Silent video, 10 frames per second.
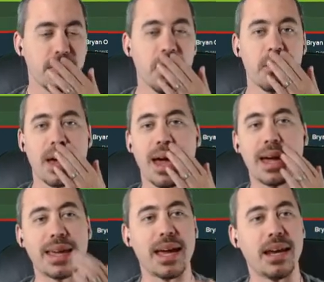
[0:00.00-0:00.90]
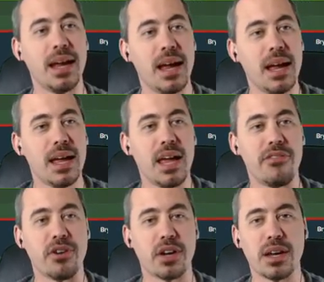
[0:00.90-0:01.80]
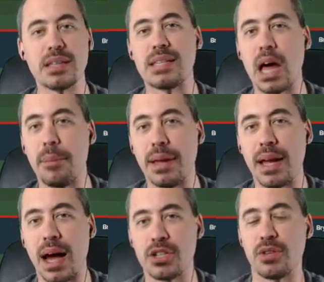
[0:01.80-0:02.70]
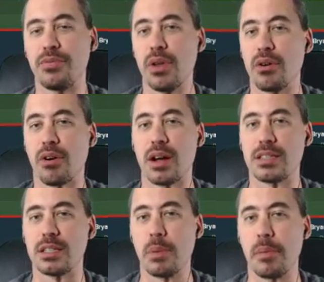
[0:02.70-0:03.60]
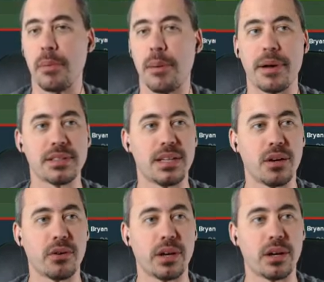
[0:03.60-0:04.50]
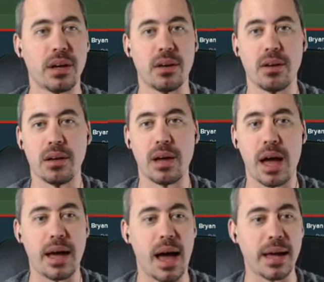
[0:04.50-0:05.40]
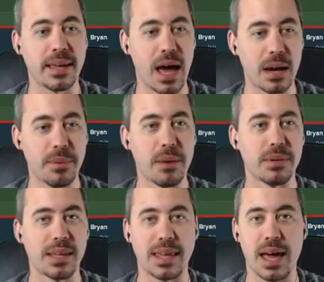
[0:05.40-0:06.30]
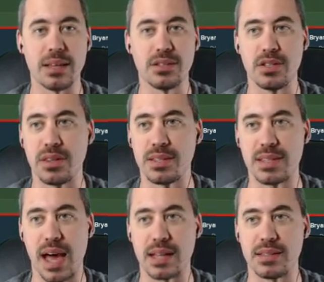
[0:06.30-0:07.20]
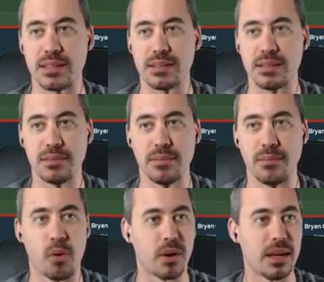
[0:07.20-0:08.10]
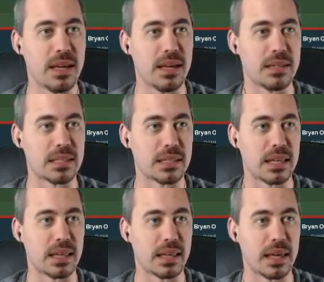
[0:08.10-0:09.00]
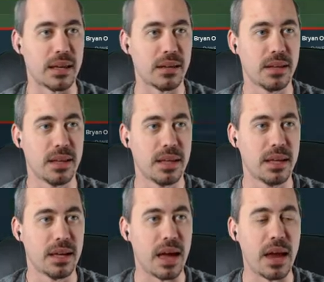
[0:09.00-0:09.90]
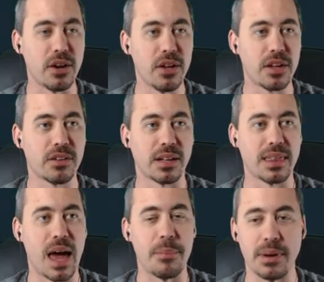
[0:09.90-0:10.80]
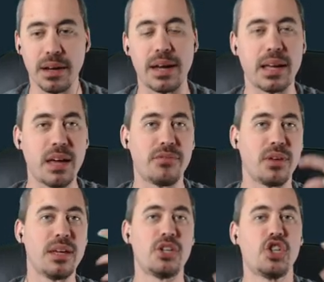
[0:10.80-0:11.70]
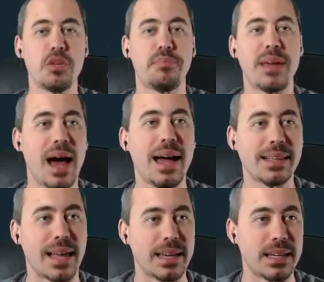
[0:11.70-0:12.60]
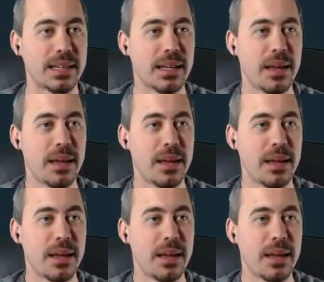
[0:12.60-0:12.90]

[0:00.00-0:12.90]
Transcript: Okay, again, if you're gonna tell me I should float crosses, pump the ball box, and hit early, I I gotta be able to get to the stats more easily. Like, I know you can click that, but like if it should be highlighted.